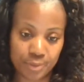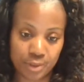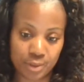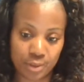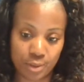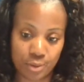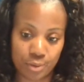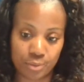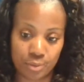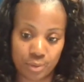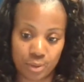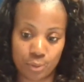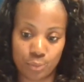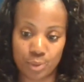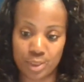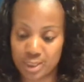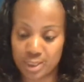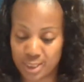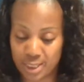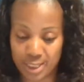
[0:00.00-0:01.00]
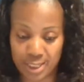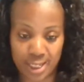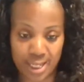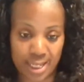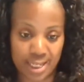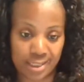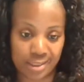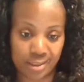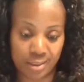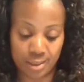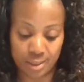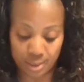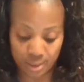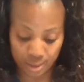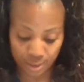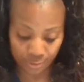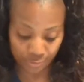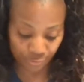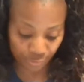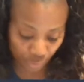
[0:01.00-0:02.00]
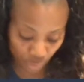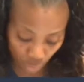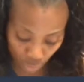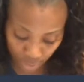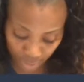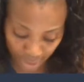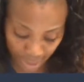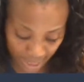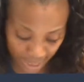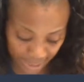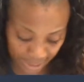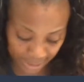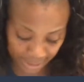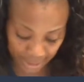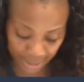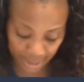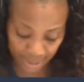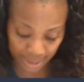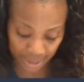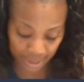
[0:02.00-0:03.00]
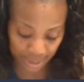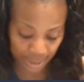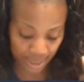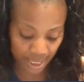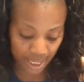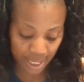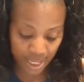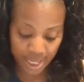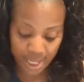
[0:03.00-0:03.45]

So Louisiana has a need. Florida has a need.